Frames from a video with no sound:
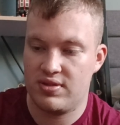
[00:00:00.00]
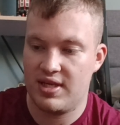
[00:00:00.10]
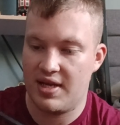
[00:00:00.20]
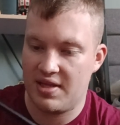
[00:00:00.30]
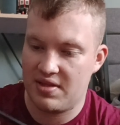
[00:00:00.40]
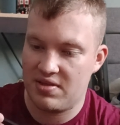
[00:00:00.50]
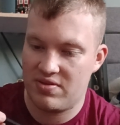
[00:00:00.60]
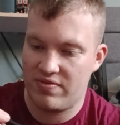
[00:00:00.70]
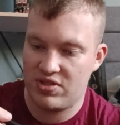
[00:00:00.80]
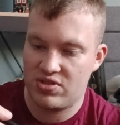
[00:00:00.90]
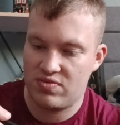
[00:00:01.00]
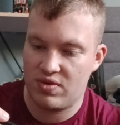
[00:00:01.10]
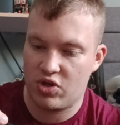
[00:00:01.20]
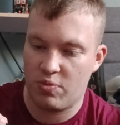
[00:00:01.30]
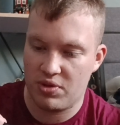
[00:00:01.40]
Yeah, there is a
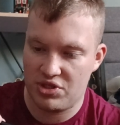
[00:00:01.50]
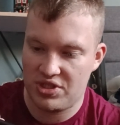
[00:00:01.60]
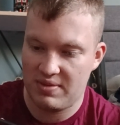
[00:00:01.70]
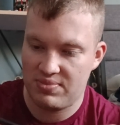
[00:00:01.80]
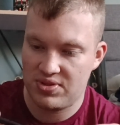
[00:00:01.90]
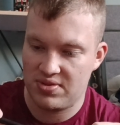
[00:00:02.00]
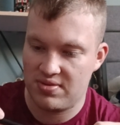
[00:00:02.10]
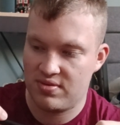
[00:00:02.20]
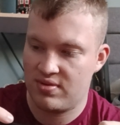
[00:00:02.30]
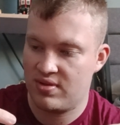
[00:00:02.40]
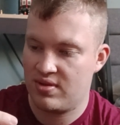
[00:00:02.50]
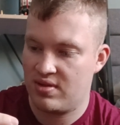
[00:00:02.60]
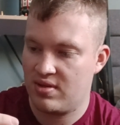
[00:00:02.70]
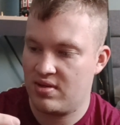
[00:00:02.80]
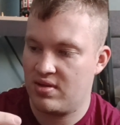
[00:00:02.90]
couple of chips and
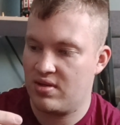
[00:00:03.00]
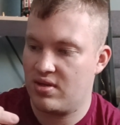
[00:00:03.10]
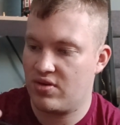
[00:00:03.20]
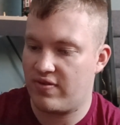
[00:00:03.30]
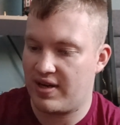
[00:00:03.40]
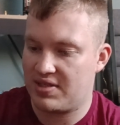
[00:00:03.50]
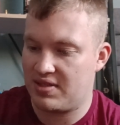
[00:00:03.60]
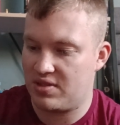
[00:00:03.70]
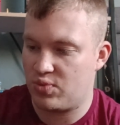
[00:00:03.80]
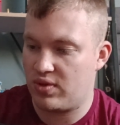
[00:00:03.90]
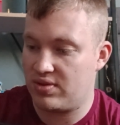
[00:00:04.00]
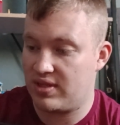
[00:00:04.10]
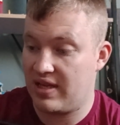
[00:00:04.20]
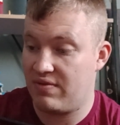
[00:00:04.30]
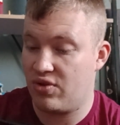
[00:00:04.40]
cracks in this wand,
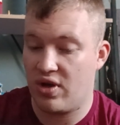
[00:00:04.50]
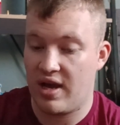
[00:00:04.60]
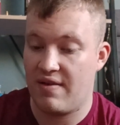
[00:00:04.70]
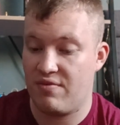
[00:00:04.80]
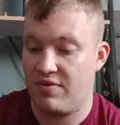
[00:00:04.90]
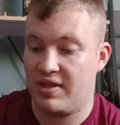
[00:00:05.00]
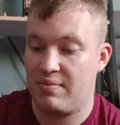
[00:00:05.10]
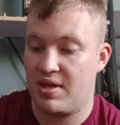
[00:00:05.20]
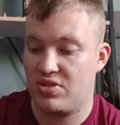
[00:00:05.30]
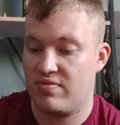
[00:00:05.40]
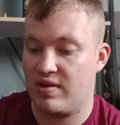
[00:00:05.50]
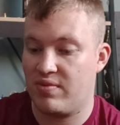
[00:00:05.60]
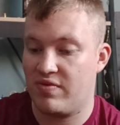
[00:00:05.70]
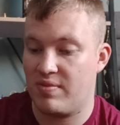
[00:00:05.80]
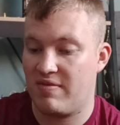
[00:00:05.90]
even though I haven't really messed
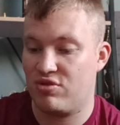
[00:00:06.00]
around with them.